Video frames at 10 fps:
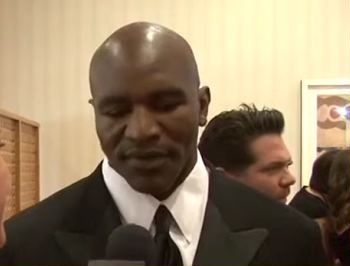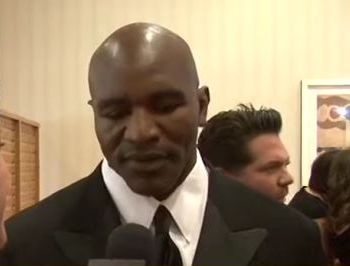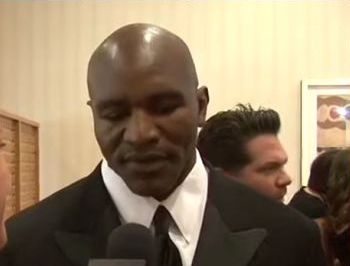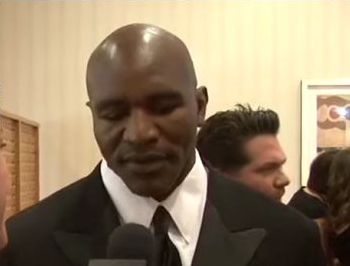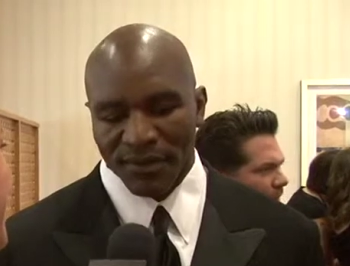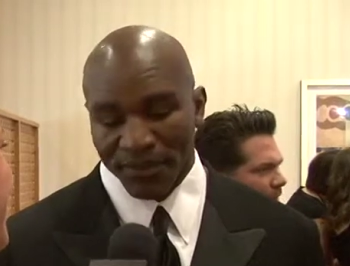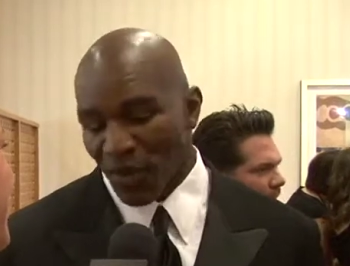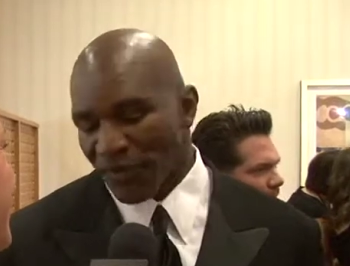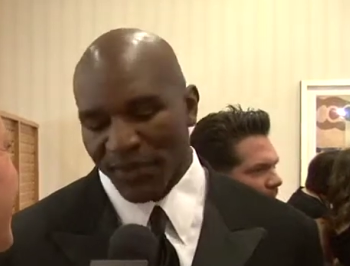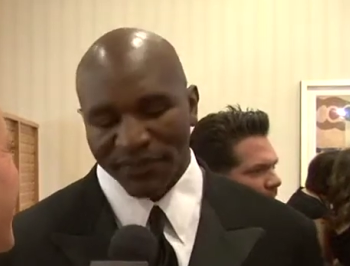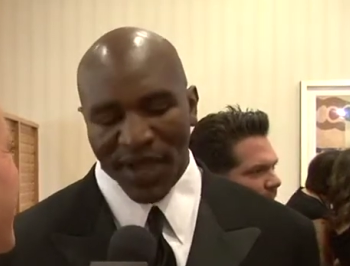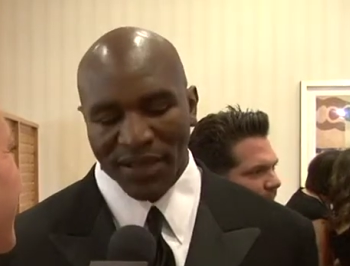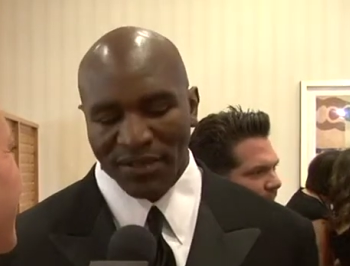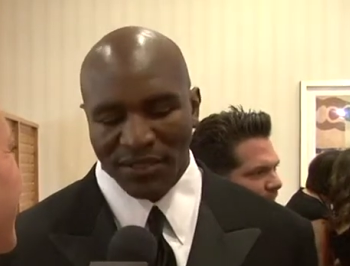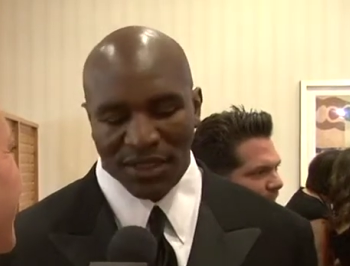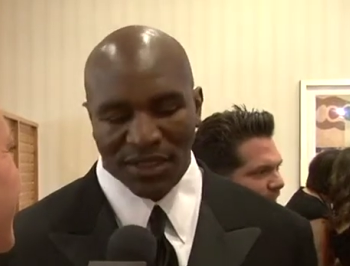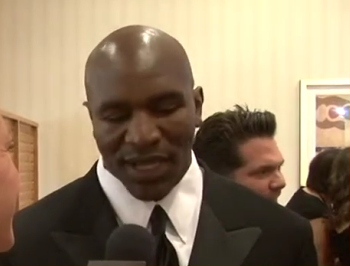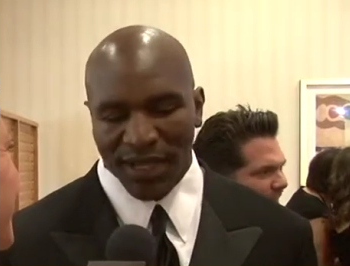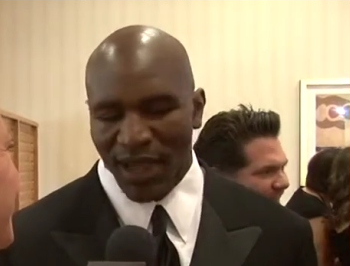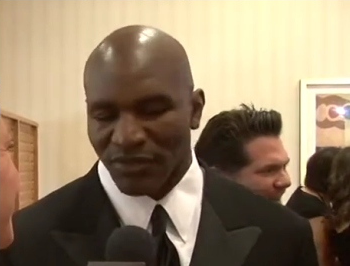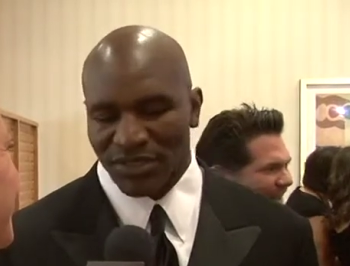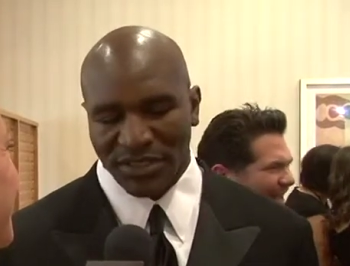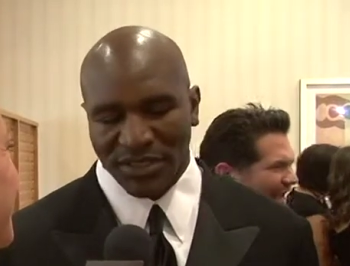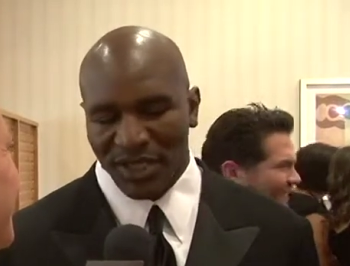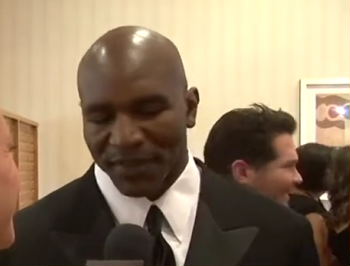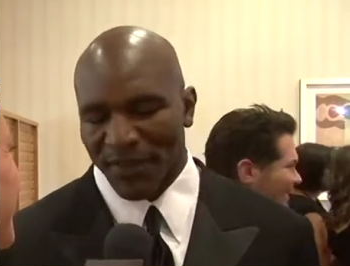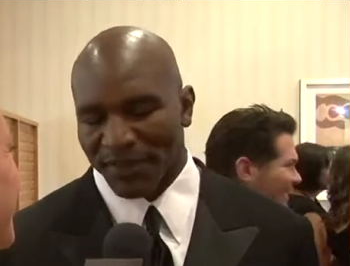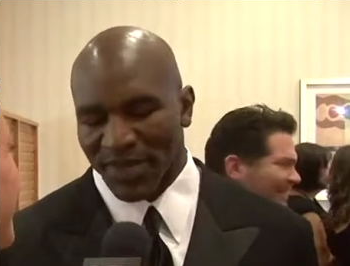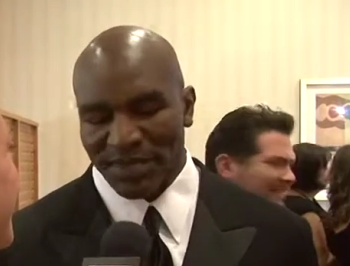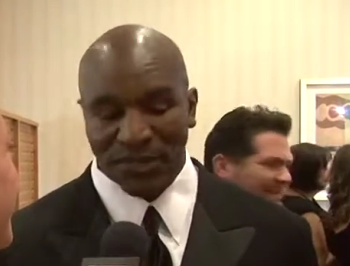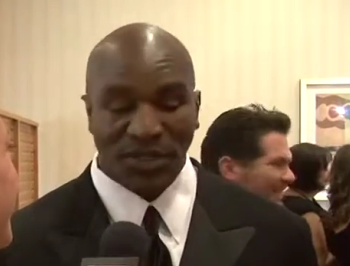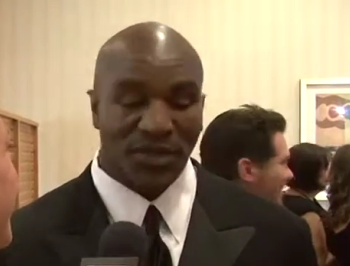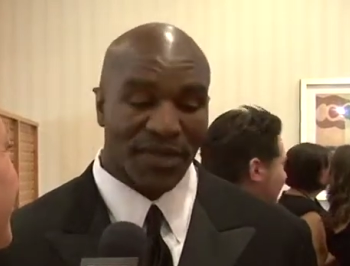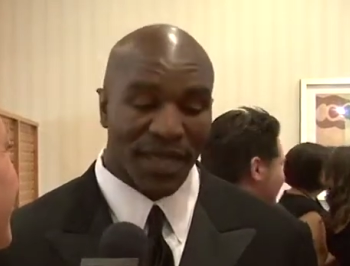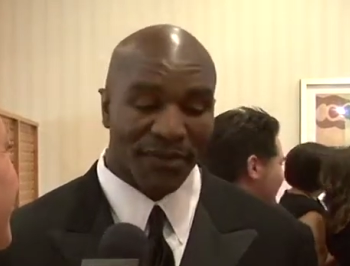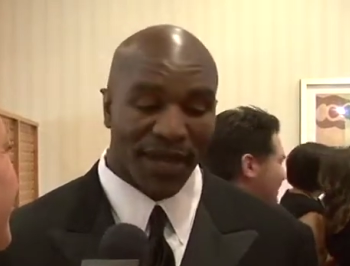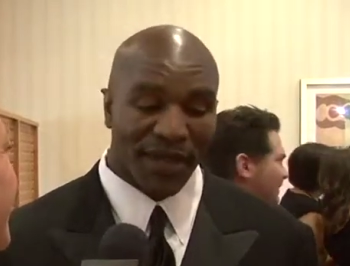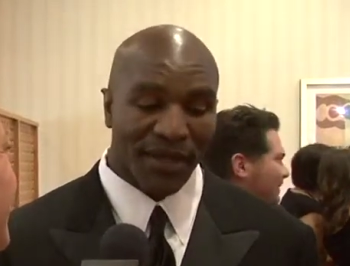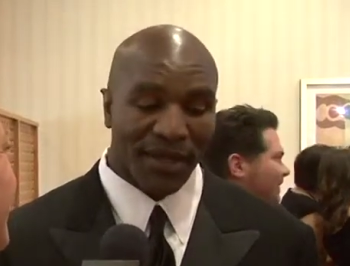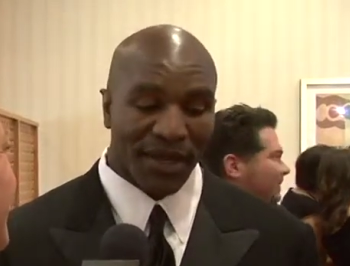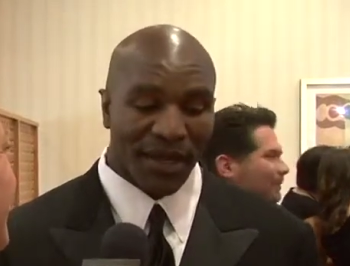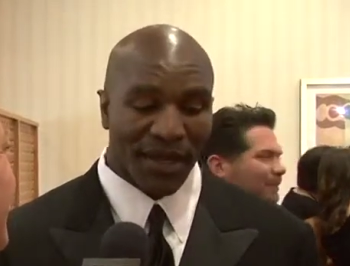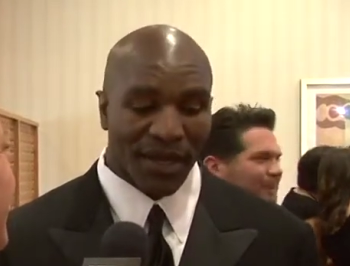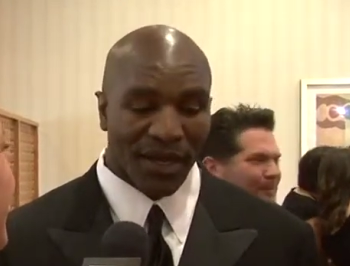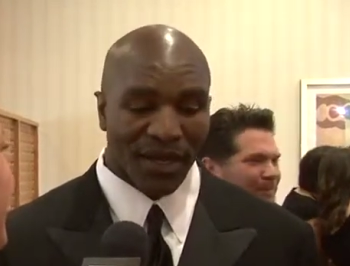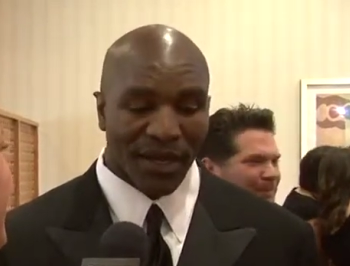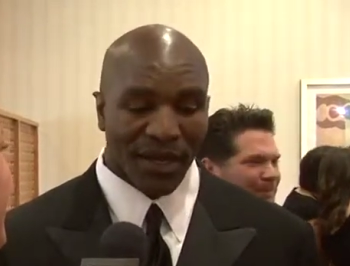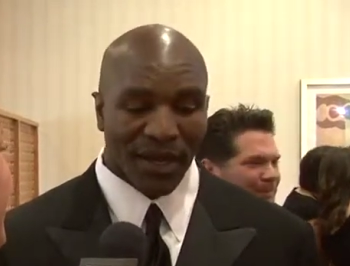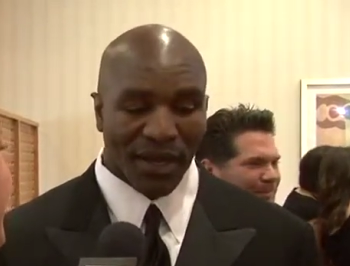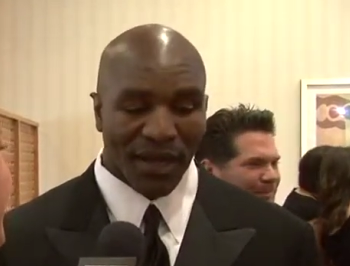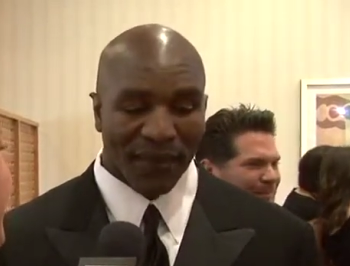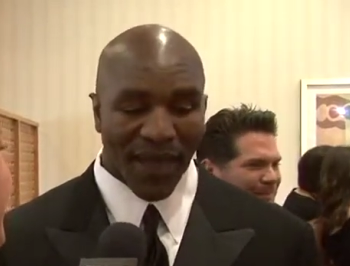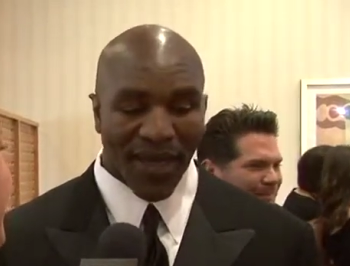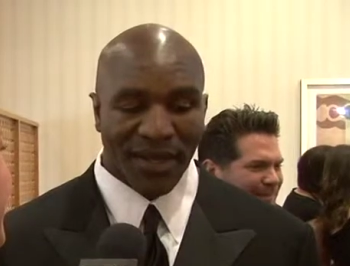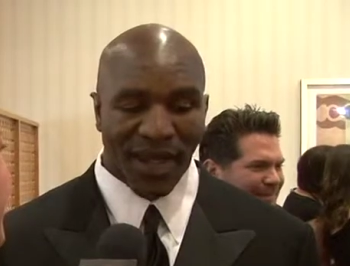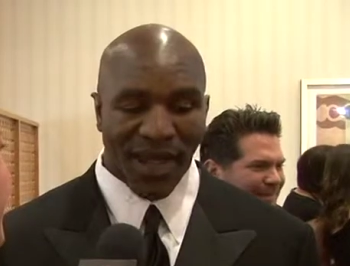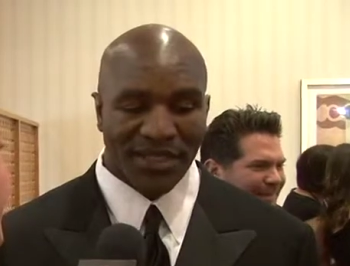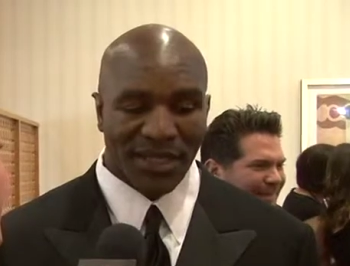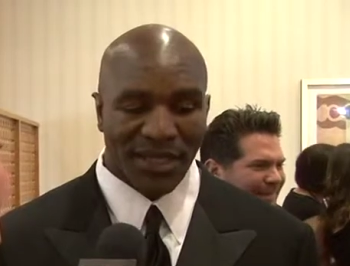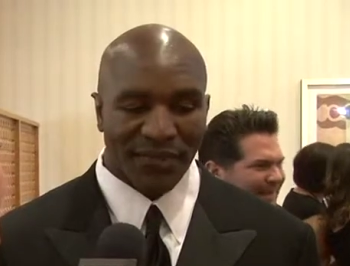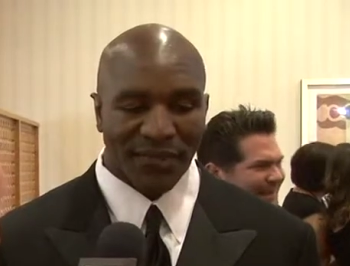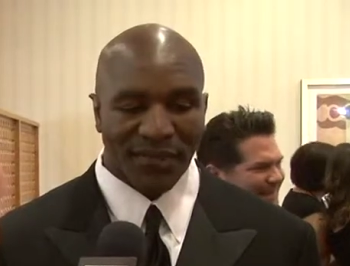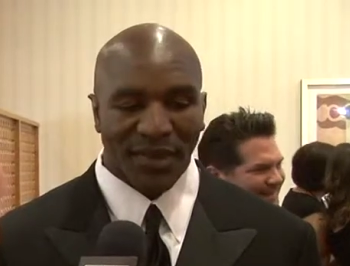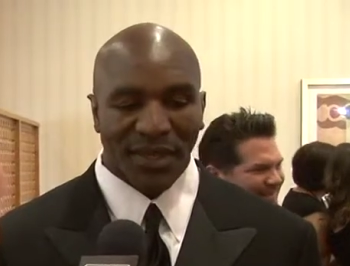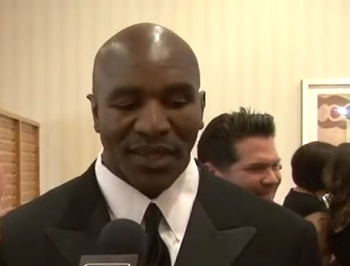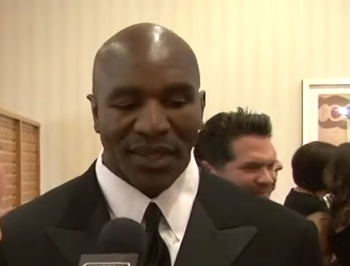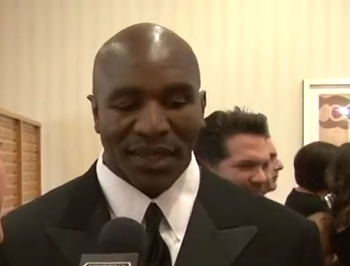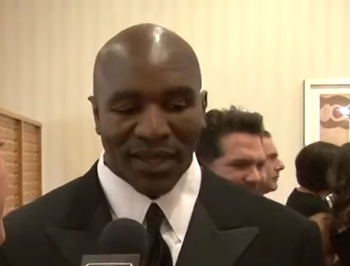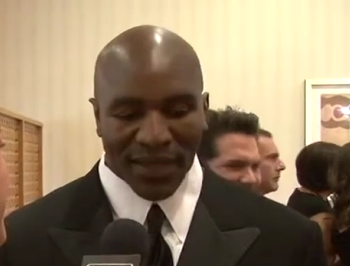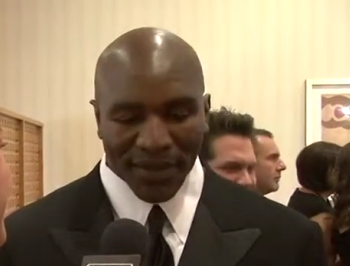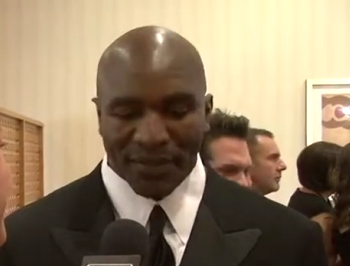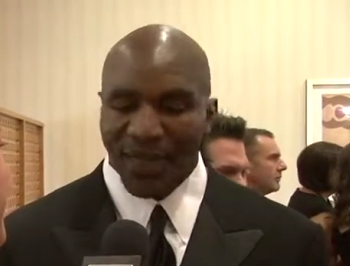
Speaker 1: Uh, both of the fighters, uh, like I was just telling people, they said, "What you think about uh, uh, Pacquiao?" I say, he,